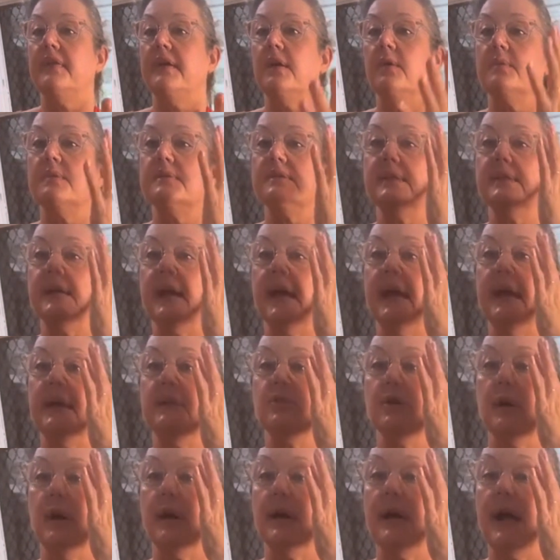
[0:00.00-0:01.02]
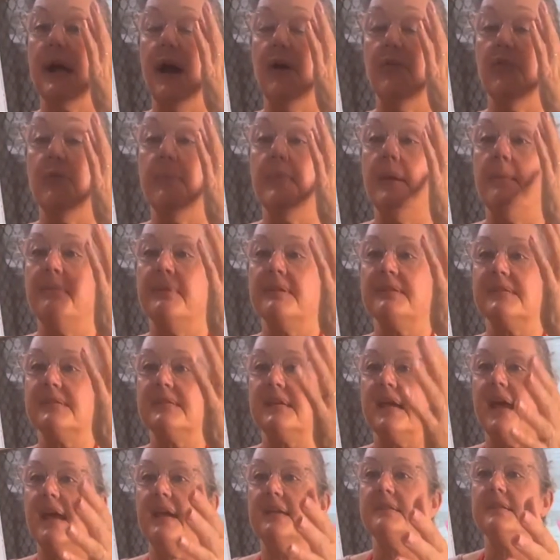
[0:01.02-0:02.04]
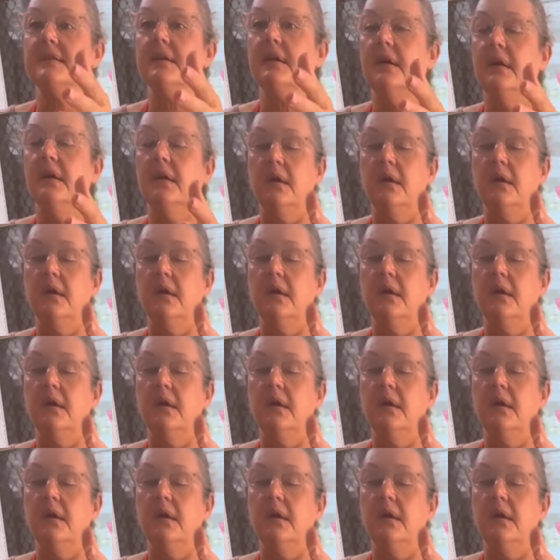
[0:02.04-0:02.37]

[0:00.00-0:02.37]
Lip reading: think it was Andrea, I can't remember, said